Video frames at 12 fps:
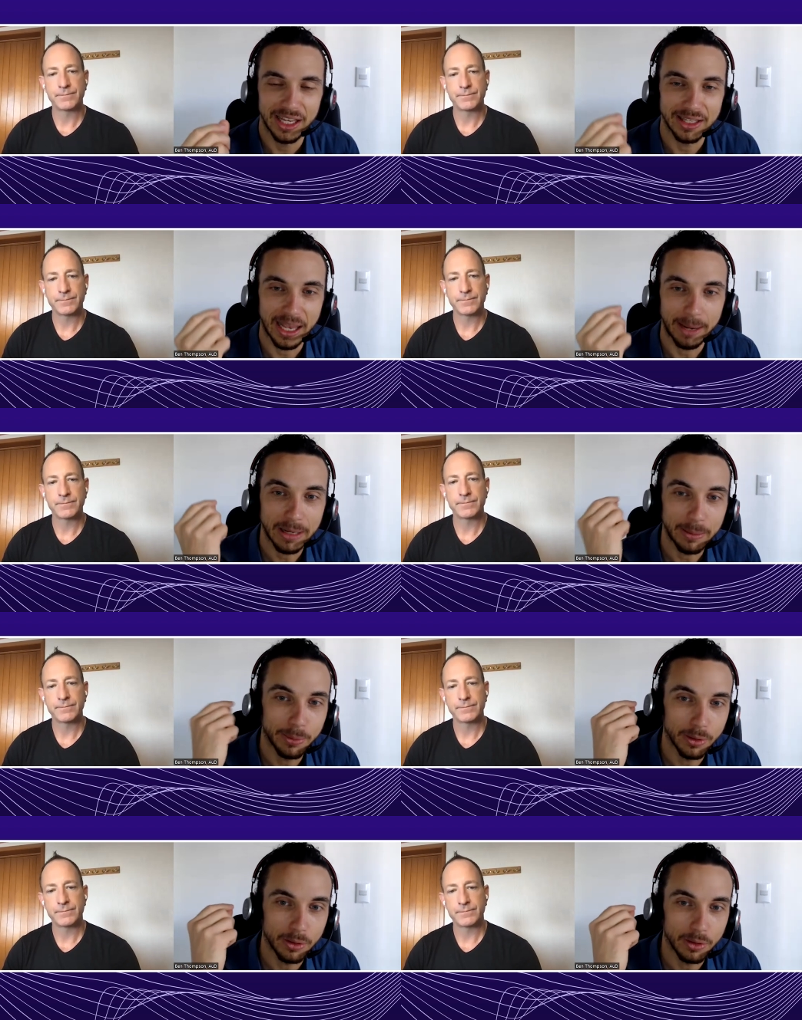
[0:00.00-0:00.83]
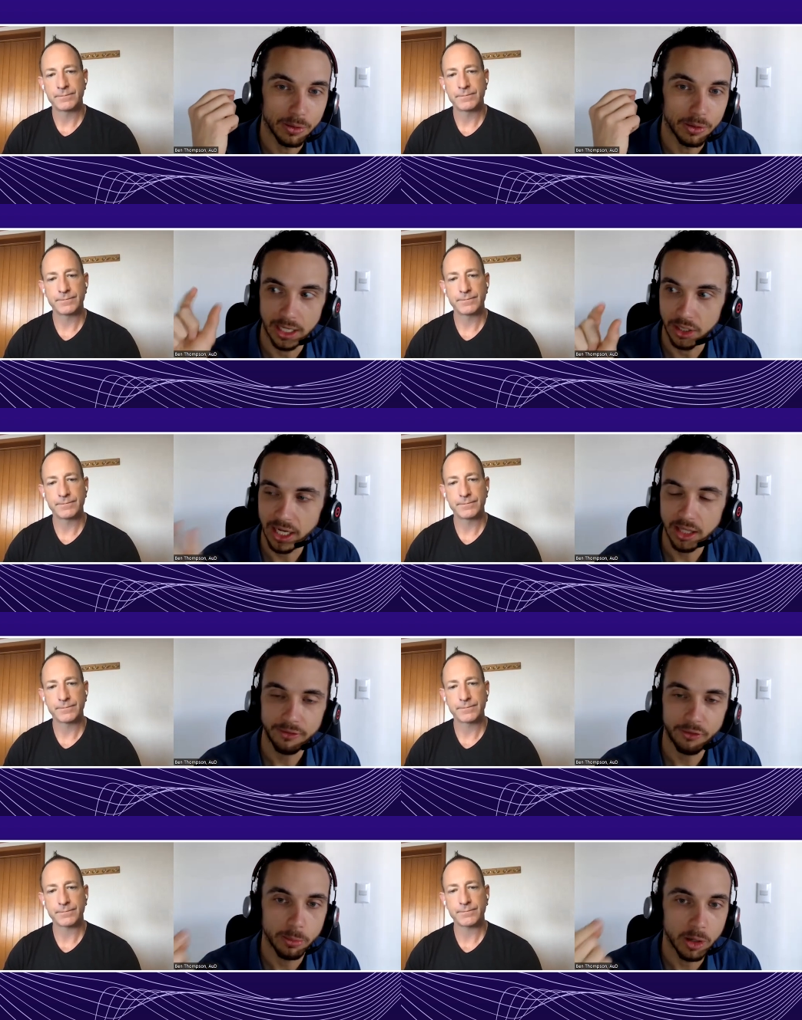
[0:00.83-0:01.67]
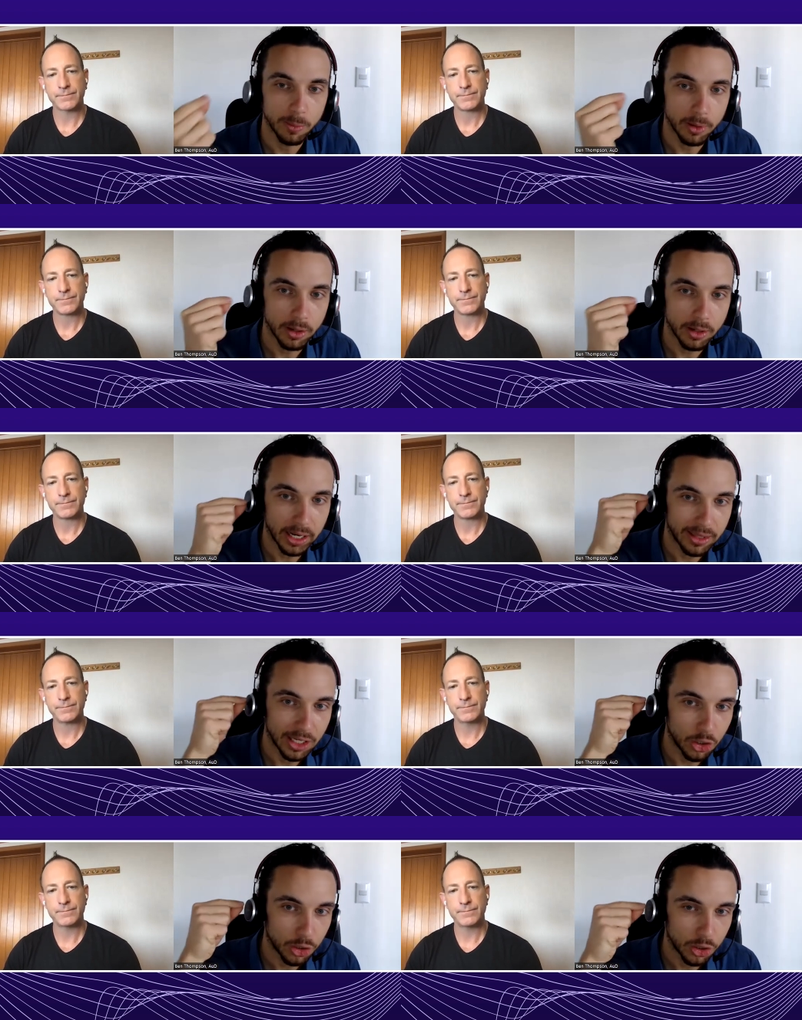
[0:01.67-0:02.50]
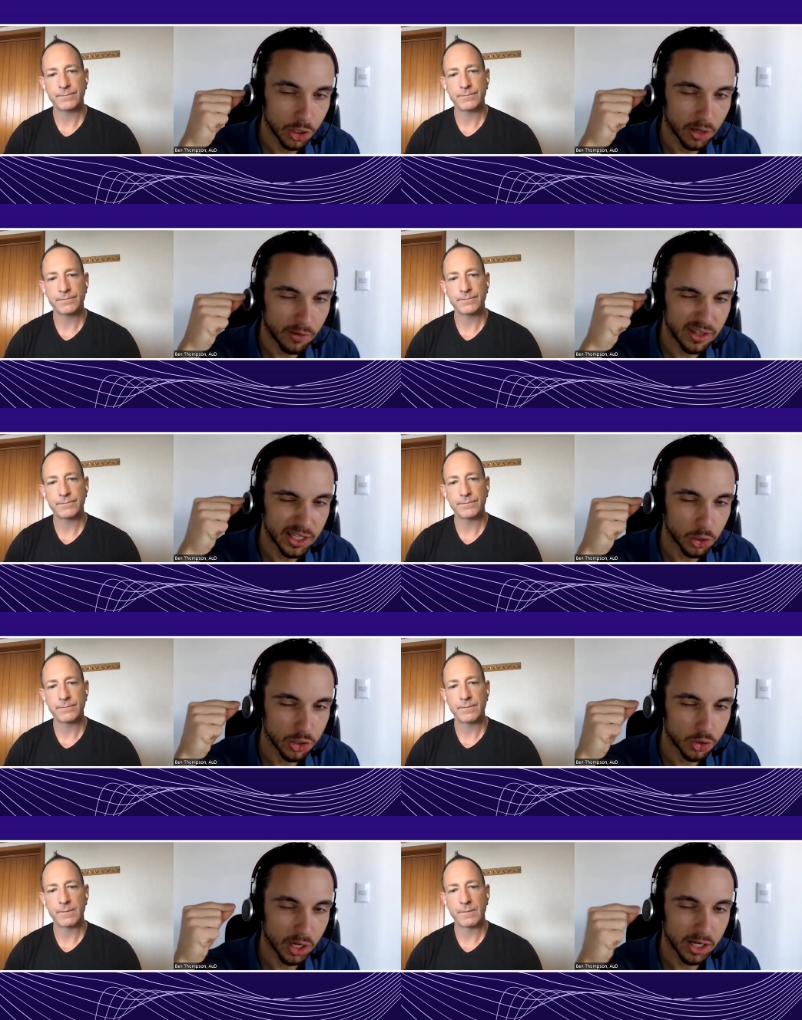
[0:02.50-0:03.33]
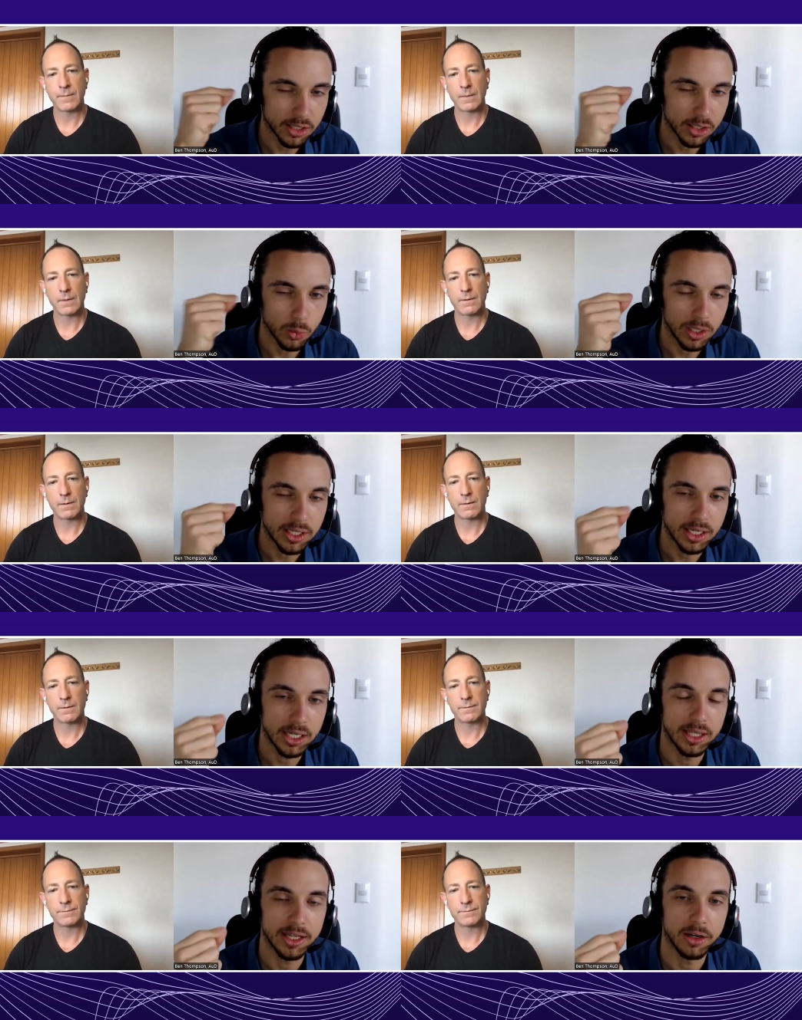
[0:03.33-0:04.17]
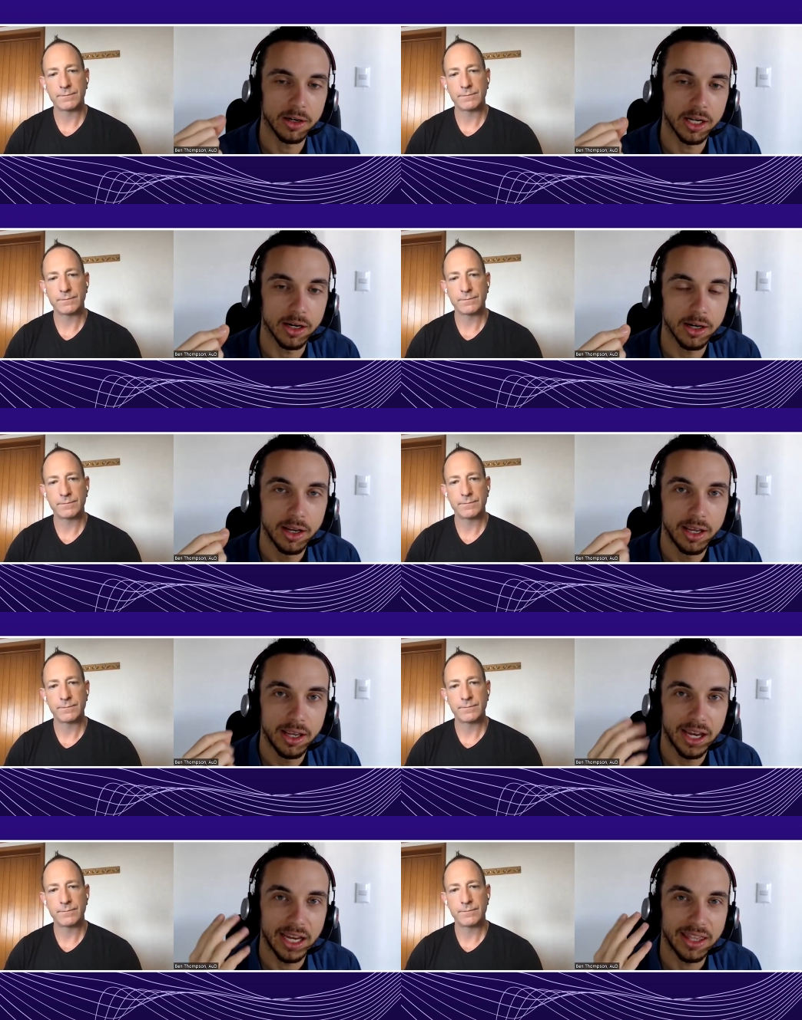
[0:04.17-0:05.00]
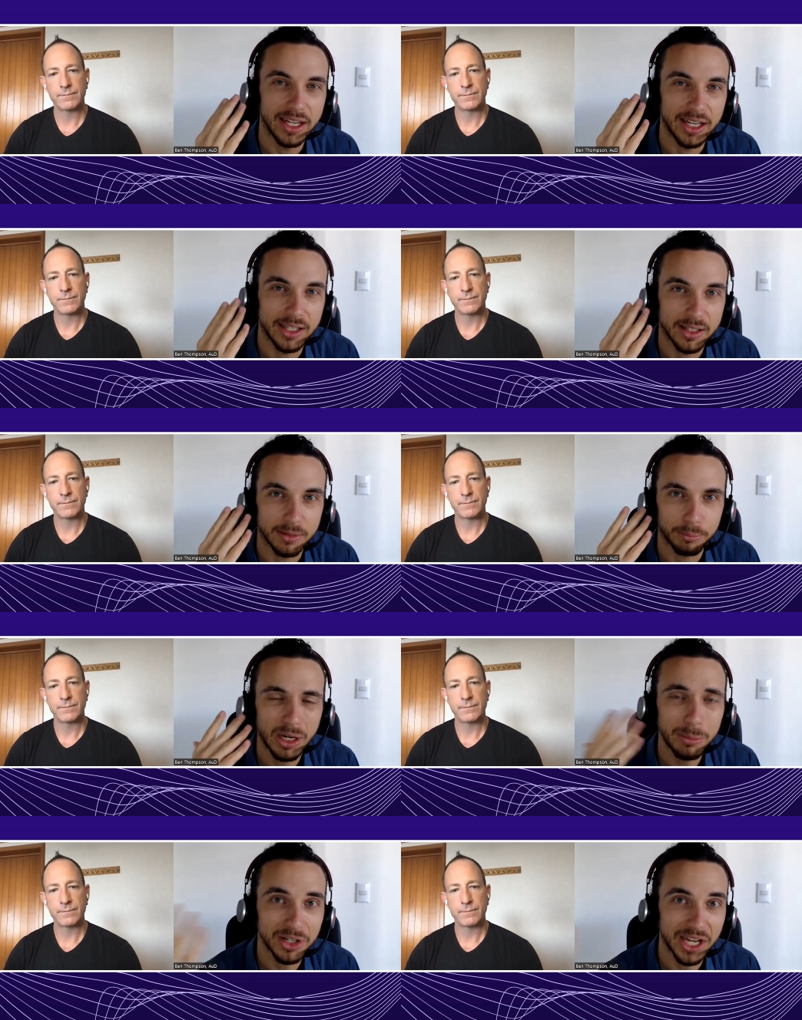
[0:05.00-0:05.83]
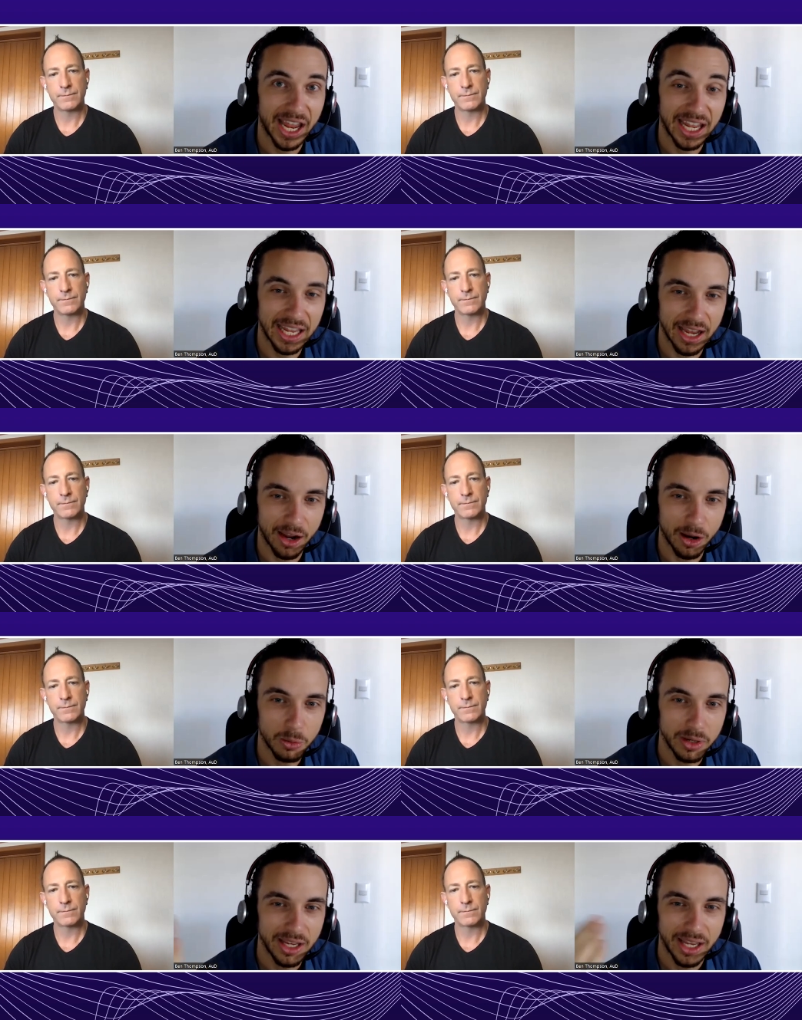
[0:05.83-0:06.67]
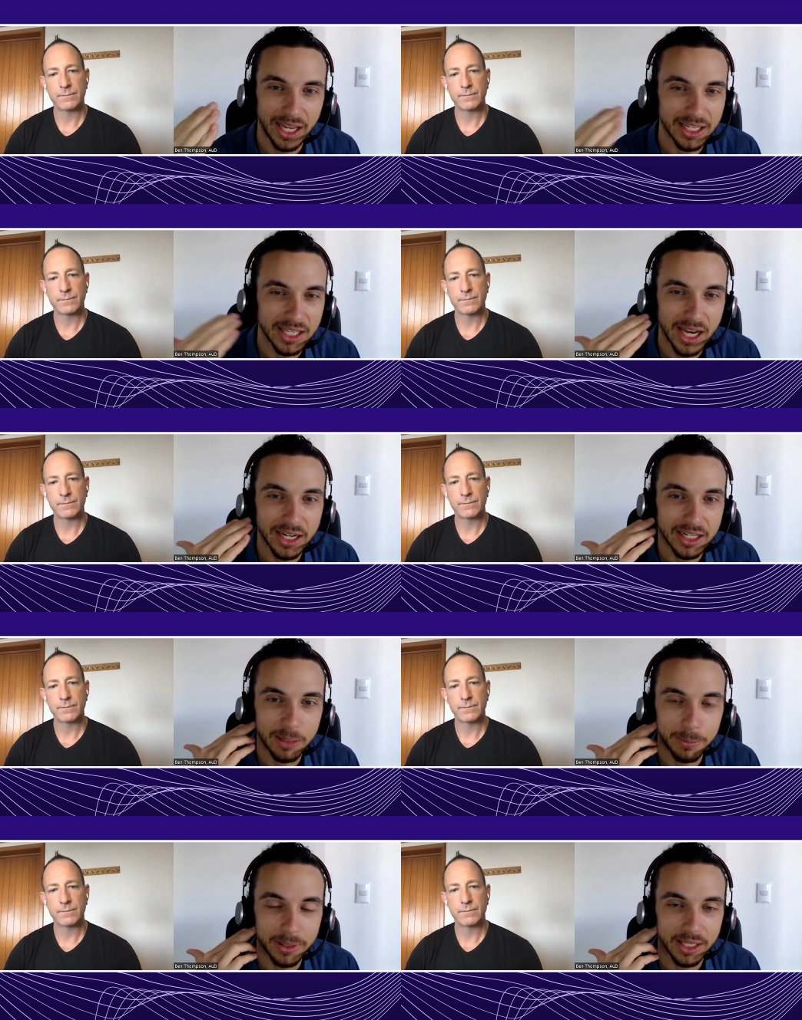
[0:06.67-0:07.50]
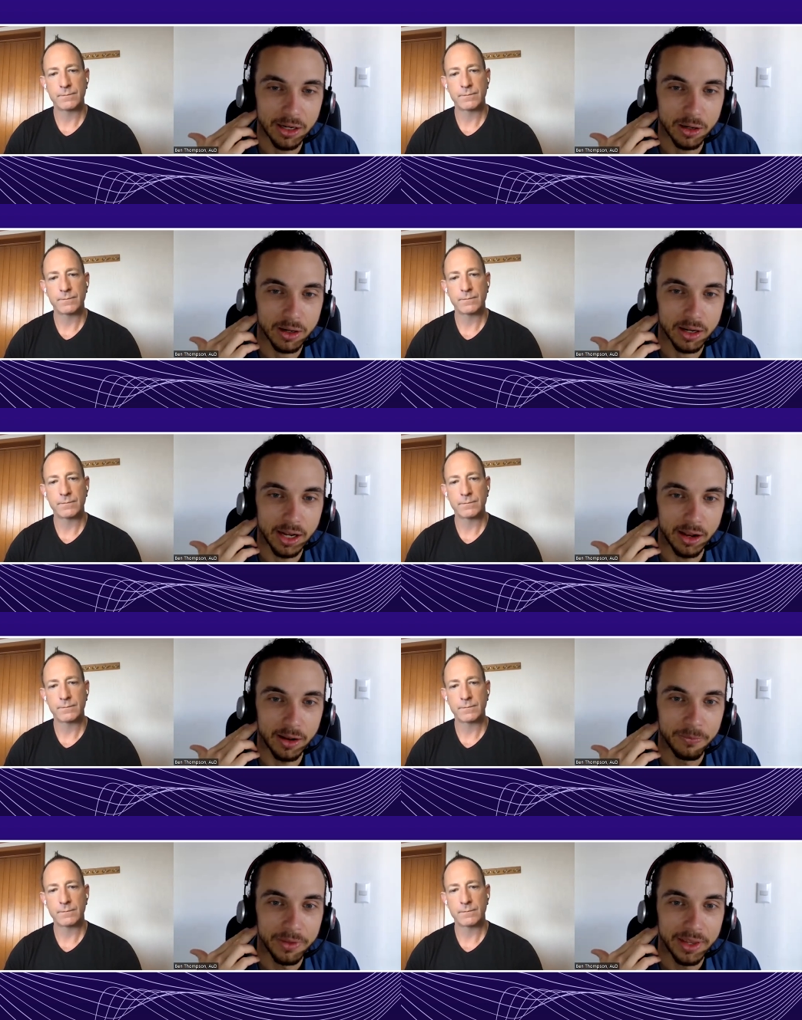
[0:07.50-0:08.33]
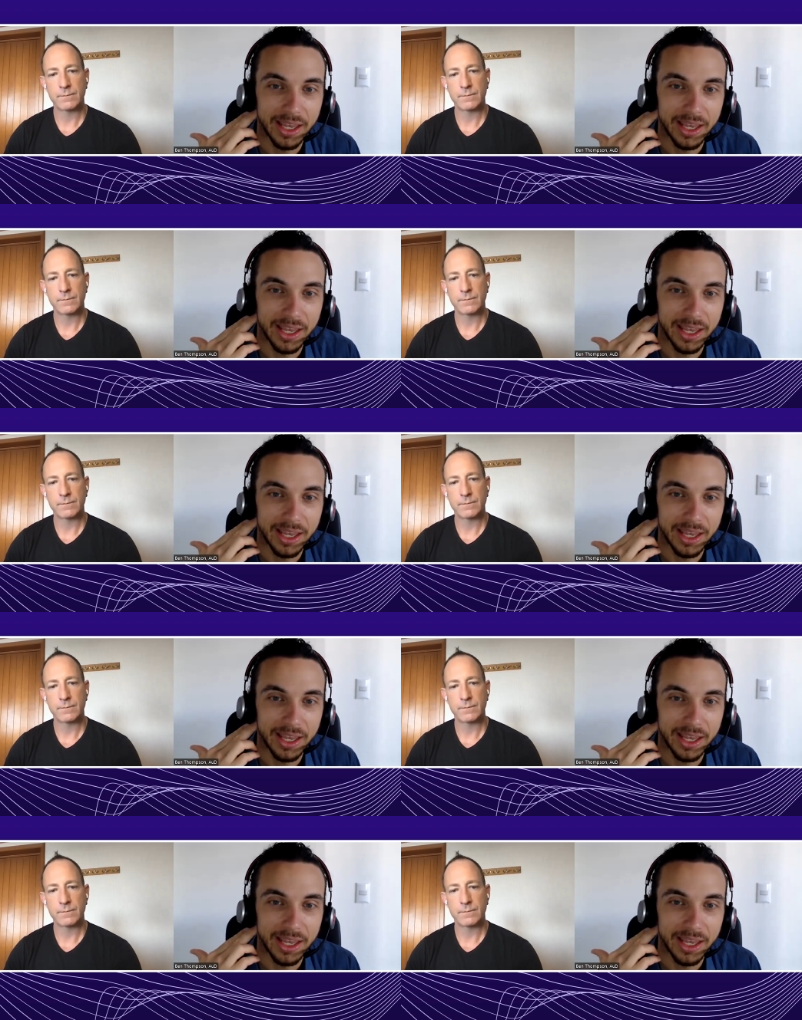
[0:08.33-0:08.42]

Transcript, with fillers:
Speaker 1: is that people, they take the foam earplug and they shove it, they just try to squeeze it in their ear, and then it's pretty much hanging out. It's not deep in the ear canal.